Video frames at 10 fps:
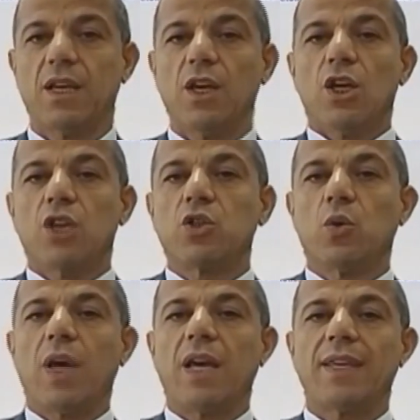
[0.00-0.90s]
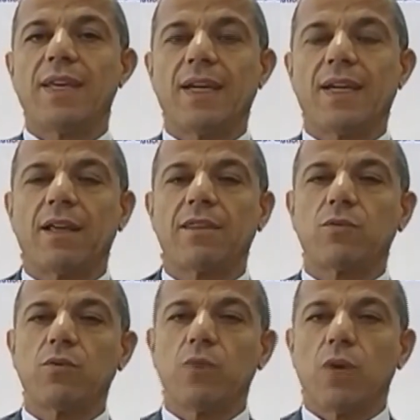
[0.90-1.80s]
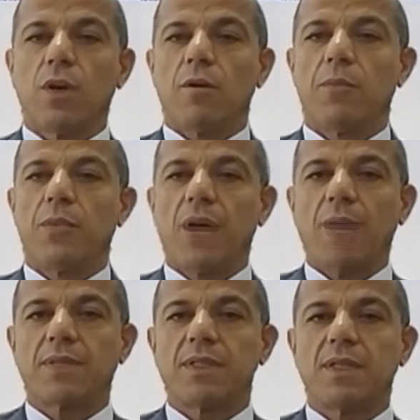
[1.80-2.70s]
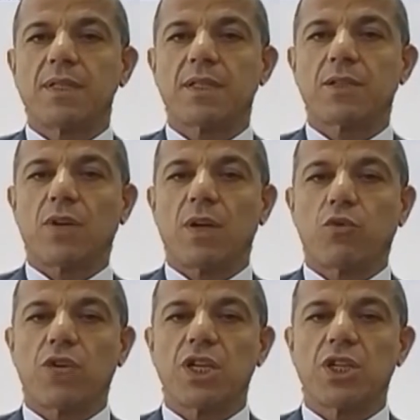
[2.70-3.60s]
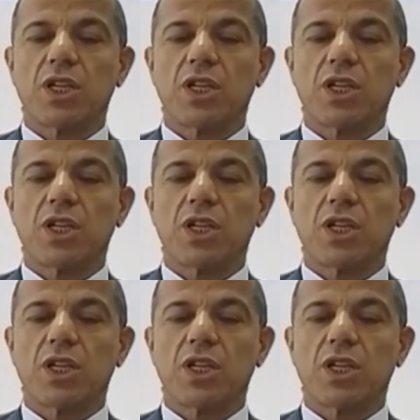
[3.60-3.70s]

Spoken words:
So I think through perhaps this collaboration,